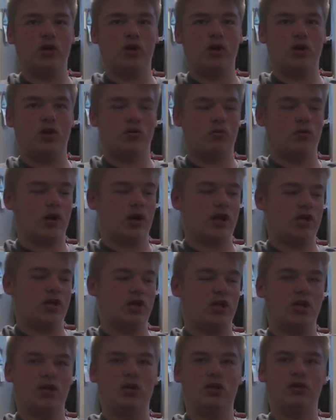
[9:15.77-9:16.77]
Right?
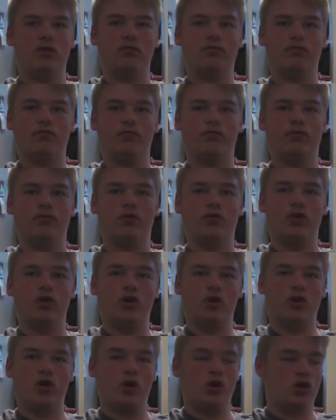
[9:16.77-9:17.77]
You
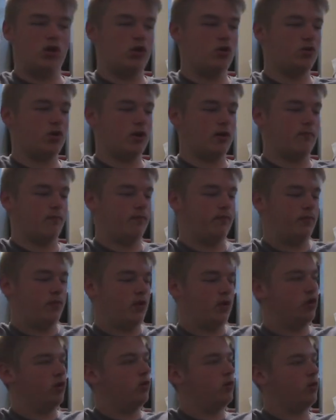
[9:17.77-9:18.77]
can
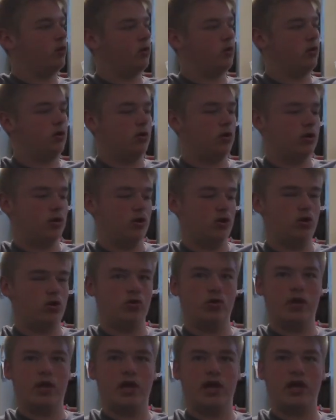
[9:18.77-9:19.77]
do
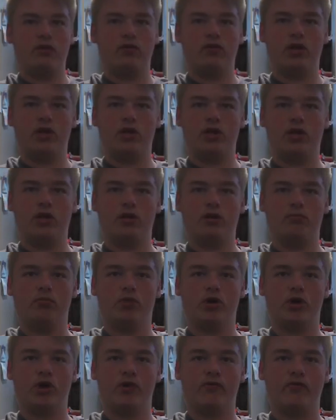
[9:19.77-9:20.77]
that, then bring
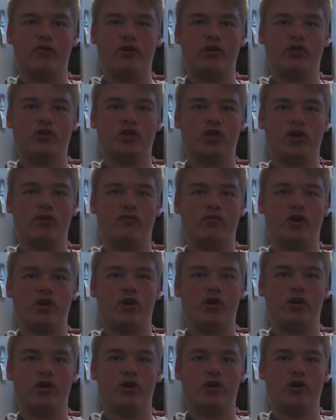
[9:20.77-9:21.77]
your fingers off there
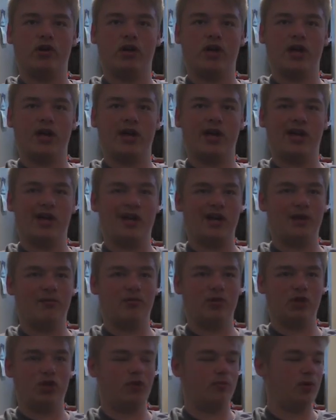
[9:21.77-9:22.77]
and kind of hit it up a
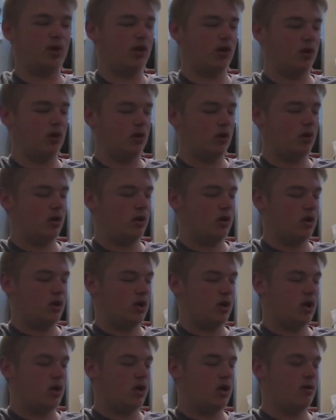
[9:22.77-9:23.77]
little bit.
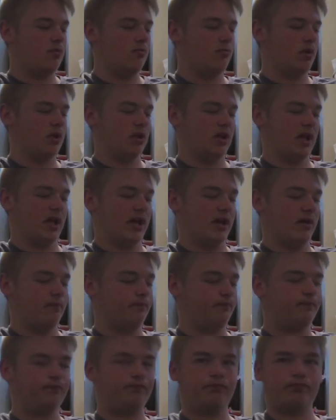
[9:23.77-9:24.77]
But like,
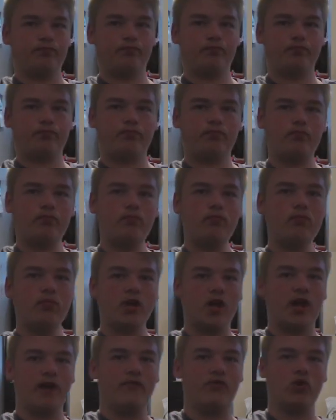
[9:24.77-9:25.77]

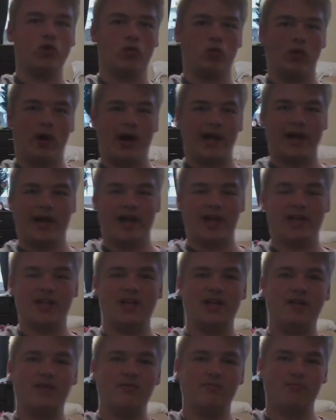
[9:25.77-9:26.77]
if you're
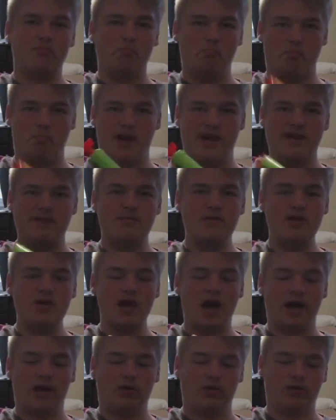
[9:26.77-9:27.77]
right-handed, maybe, I
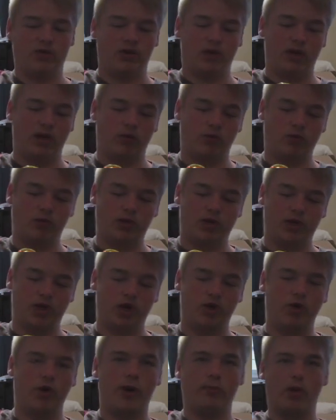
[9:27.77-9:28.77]
don't really know.
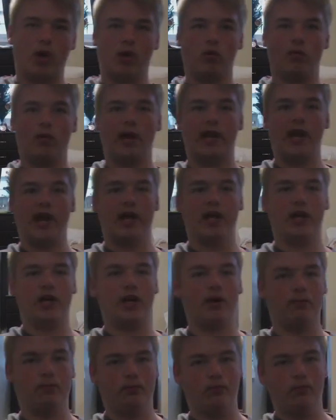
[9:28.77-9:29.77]
I'm not right-handed.
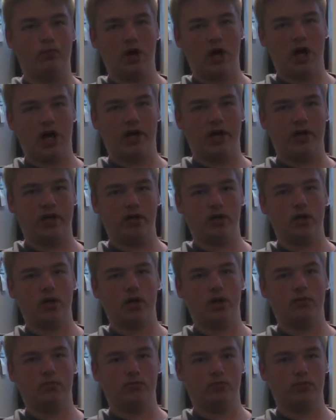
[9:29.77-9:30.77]
I'm
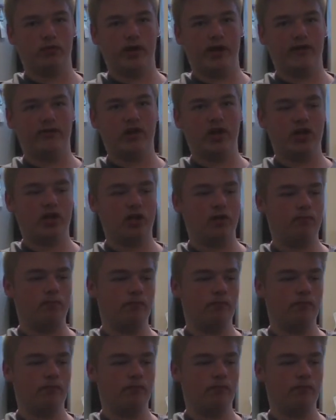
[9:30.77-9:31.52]
left-handed.